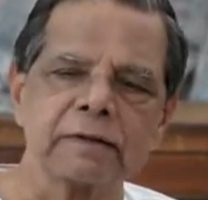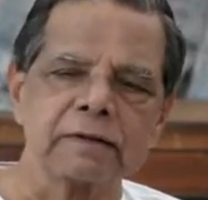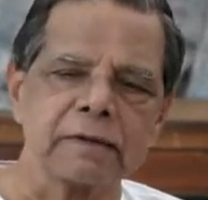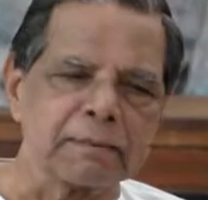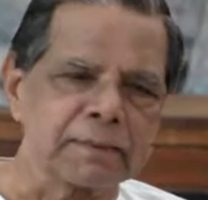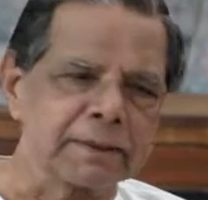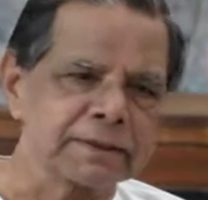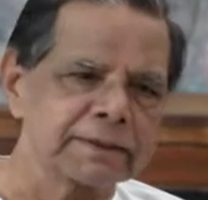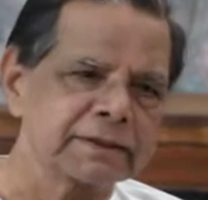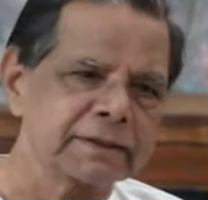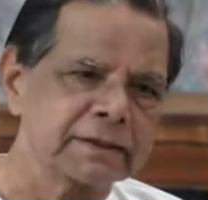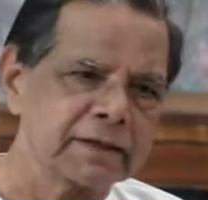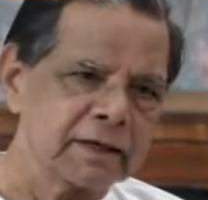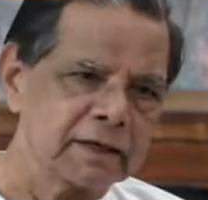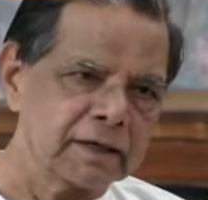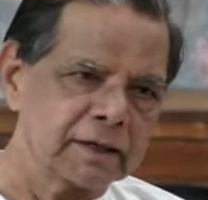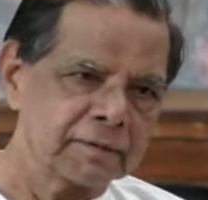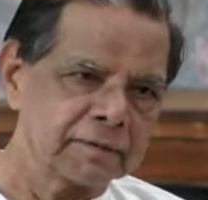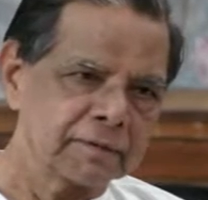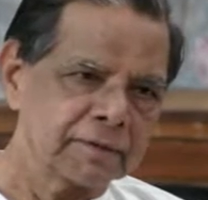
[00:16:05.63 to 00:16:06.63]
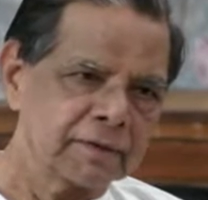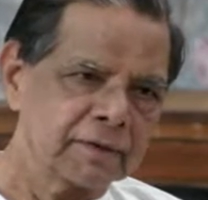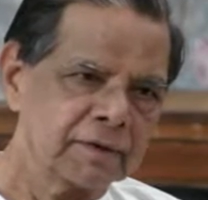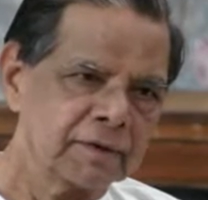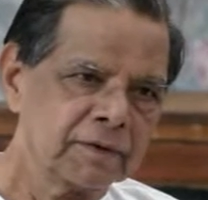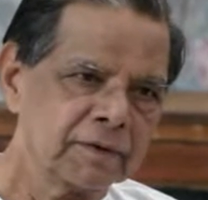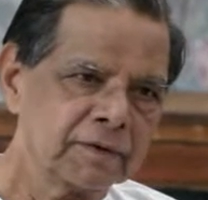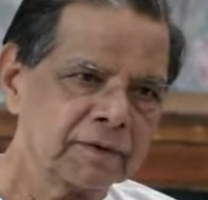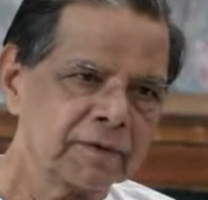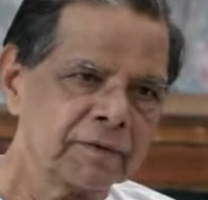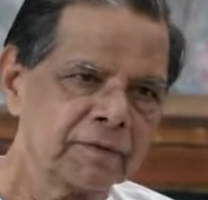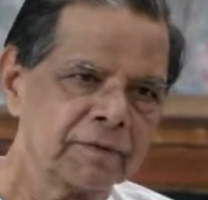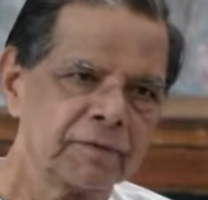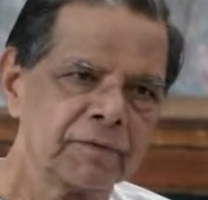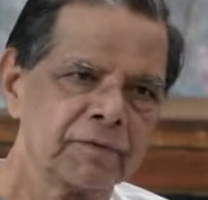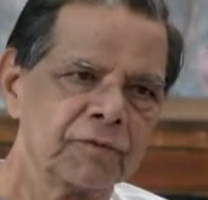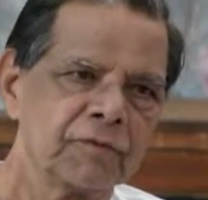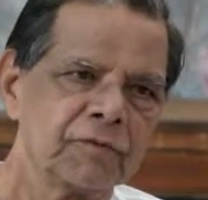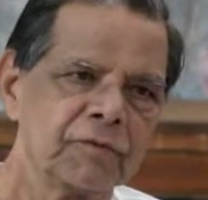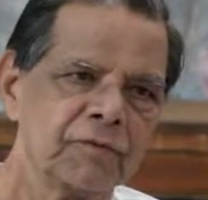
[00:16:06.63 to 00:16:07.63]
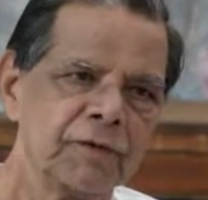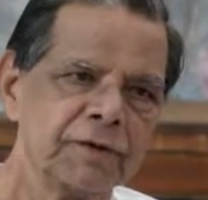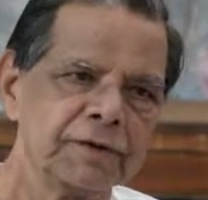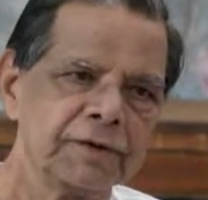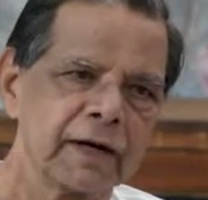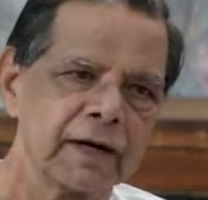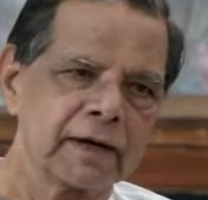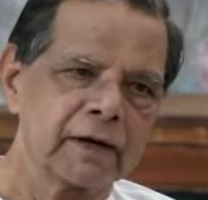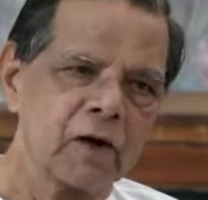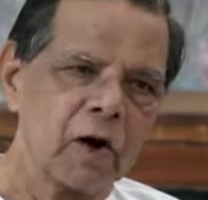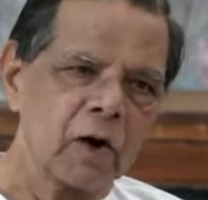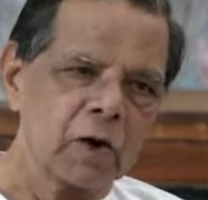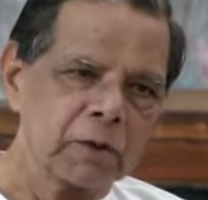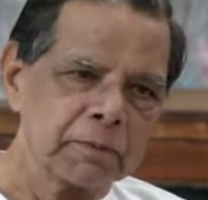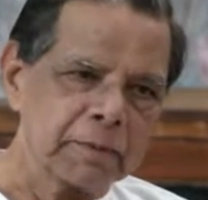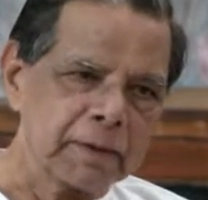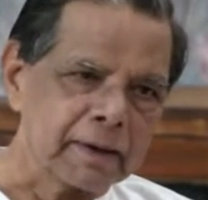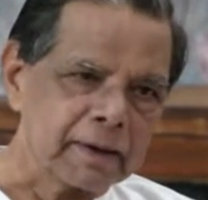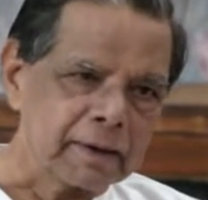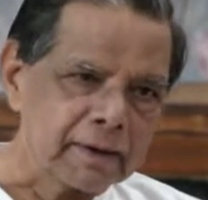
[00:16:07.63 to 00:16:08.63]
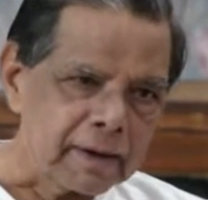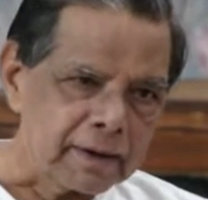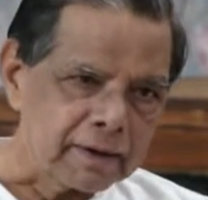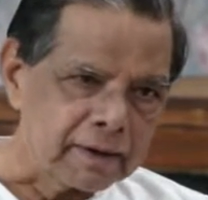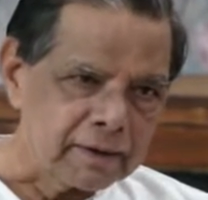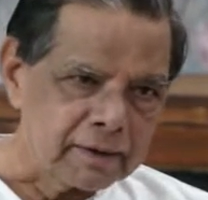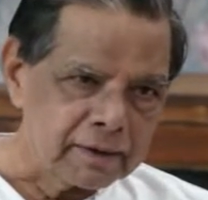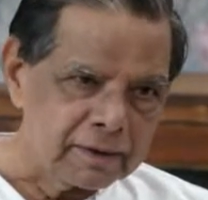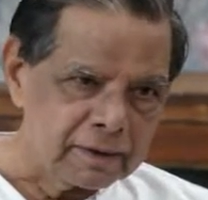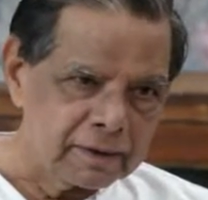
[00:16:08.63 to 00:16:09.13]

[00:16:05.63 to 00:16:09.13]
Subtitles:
tapasya which had got to be done.